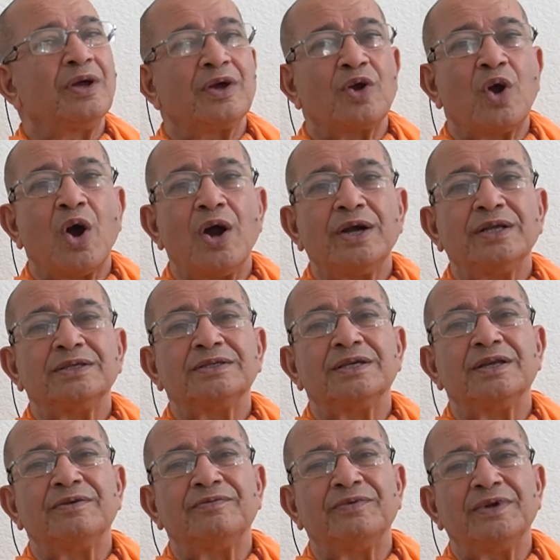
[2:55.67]
God is
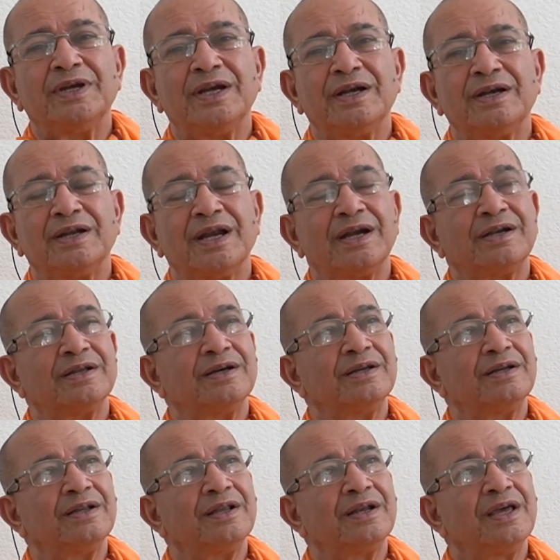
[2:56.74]
infinite,
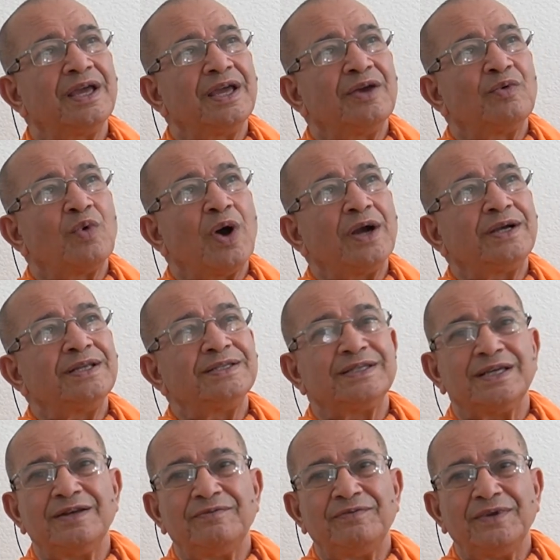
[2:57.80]
eternal. What is
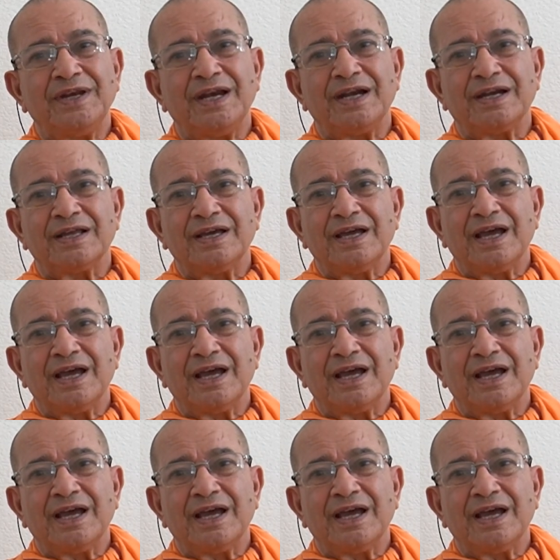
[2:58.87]
infinite?